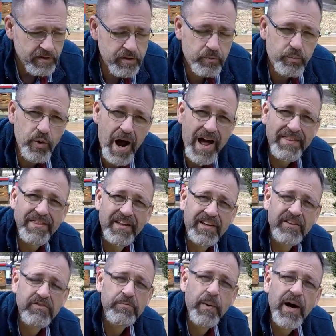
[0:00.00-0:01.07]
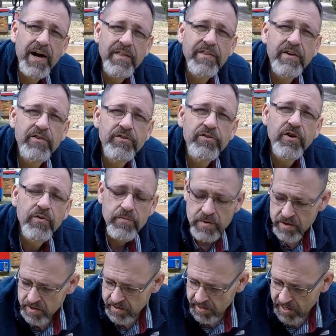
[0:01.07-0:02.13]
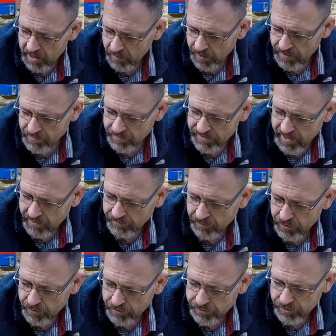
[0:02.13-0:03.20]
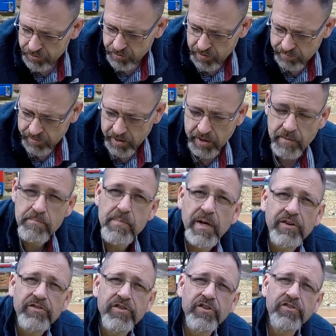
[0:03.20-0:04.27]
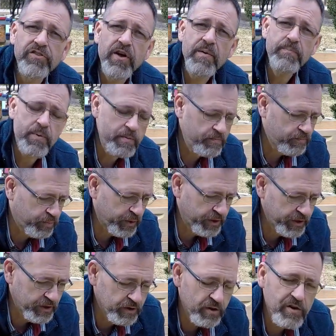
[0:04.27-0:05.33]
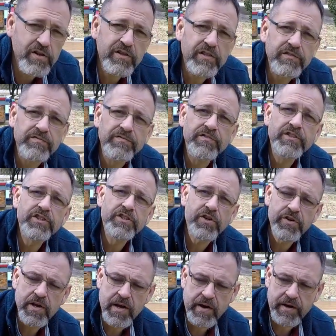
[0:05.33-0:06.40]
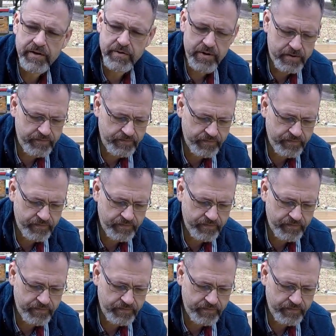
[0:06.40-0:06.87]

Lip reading: rot that gets behind there. So anyway, without further ado, I'm gonna mix this up and bring you along and just show you how I do it.